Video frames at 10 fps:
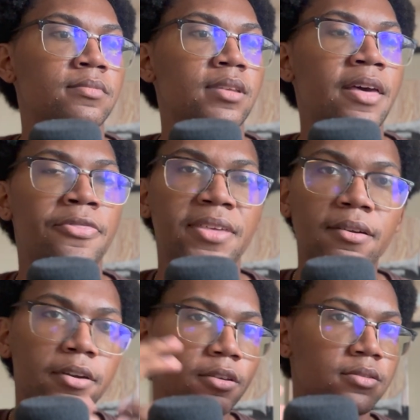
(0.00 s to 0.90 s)

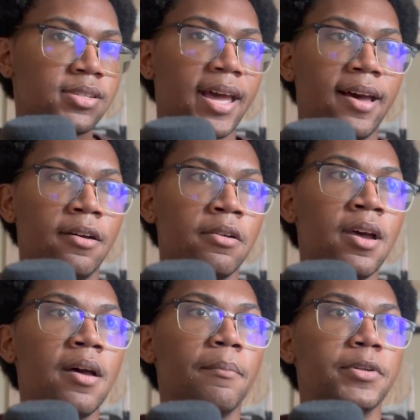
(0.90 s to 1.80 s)
ethereal sound,
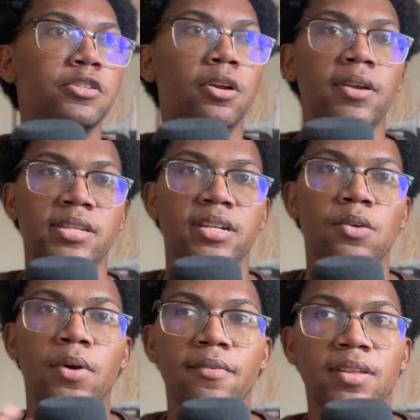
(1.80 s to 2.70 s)
but you don't necessarily
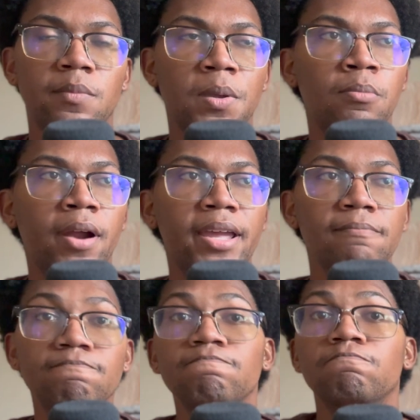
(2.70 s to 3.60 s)
want everything to be bright,
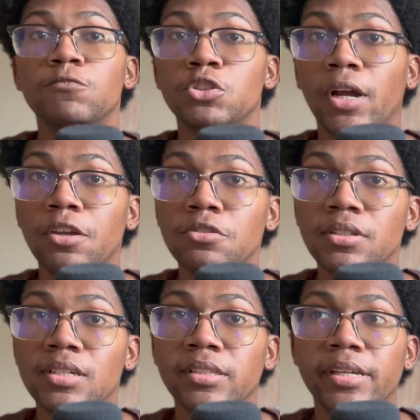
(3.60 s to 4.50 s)
try using
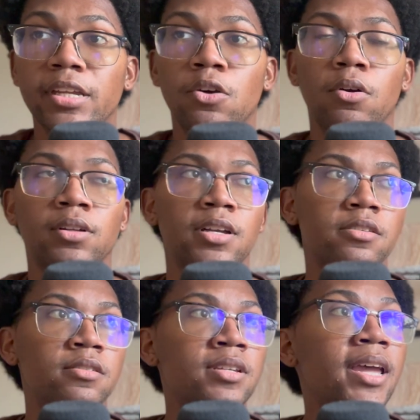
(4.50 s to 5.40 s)
these Lydian chord
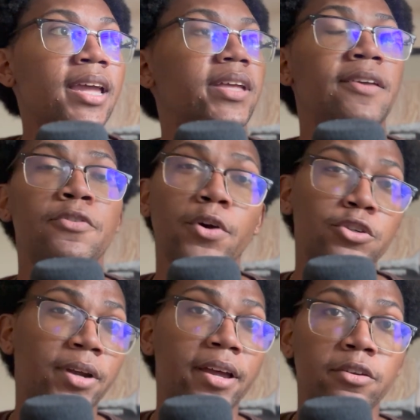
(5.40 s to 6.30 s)
clusters. If you want to
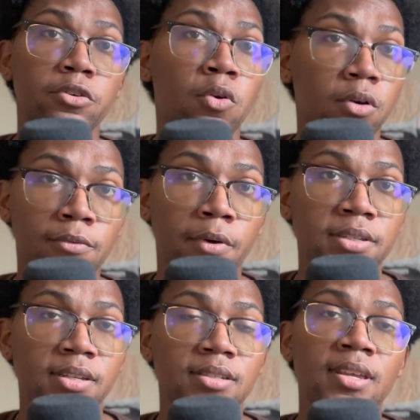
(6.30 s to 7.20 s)
try out new chord
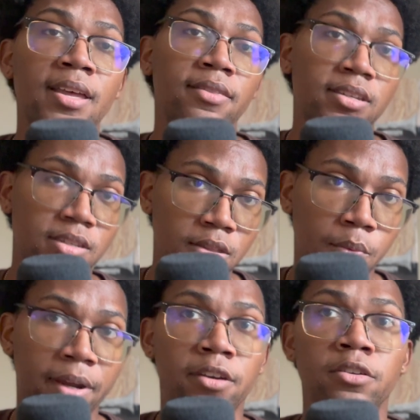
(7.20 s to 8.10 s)
voicings, this is the
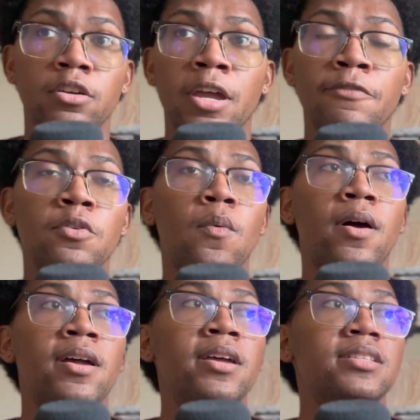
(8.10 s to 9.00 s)
way to do it. If you want
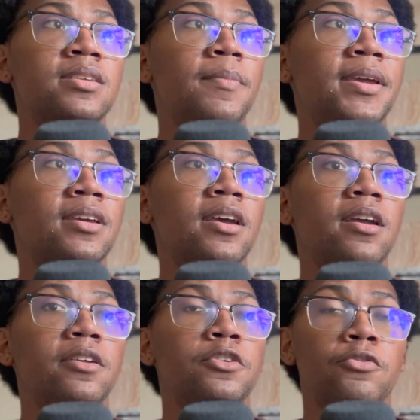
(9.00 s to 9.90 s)
to make
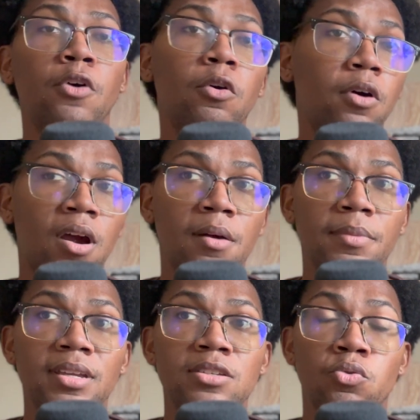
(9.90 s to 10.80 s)
your vocal
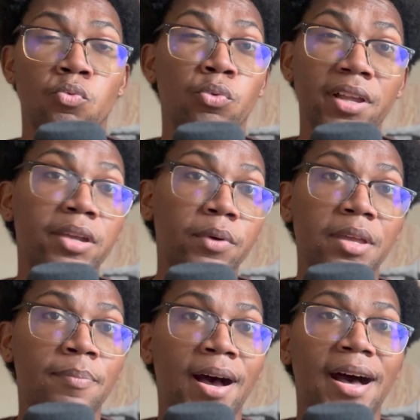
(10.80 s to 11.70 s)
harmonies really, really
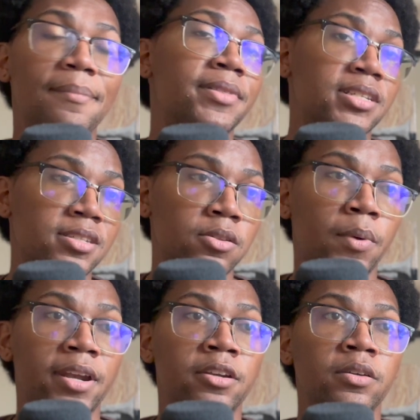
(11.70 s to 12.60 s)
pop, this is the way
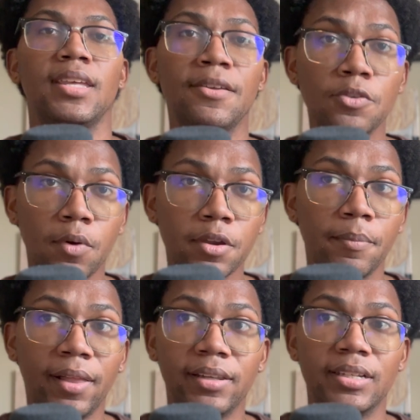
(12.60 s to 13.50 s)
to do it. If you want your
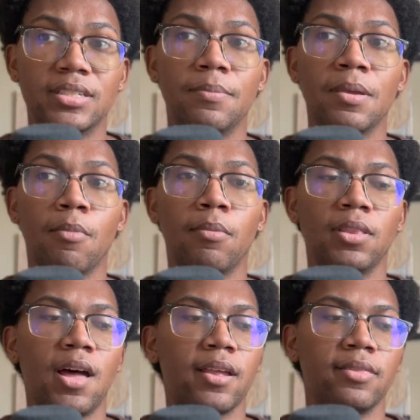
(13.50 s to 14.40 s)
melodies to be more
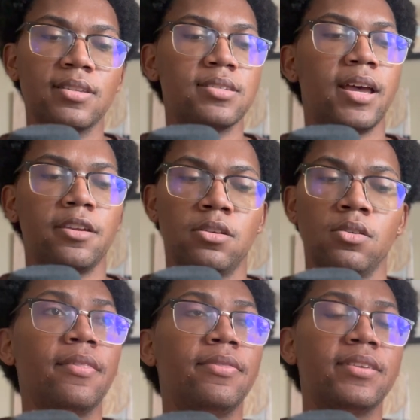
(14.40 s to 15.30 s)
melodic, this is how you do
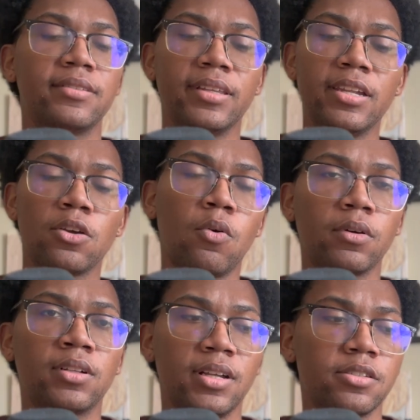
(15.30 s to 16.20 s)
it. This Lydian chord
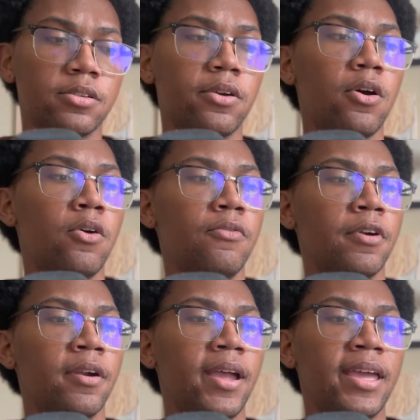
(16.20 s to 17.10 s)
cluster
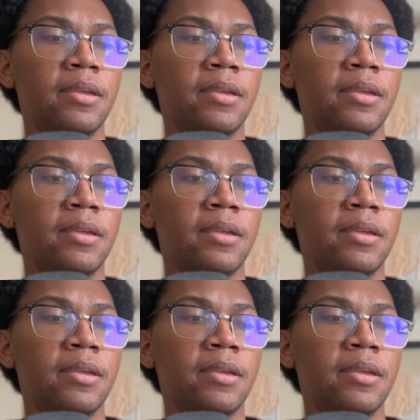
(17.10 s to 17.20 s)
over any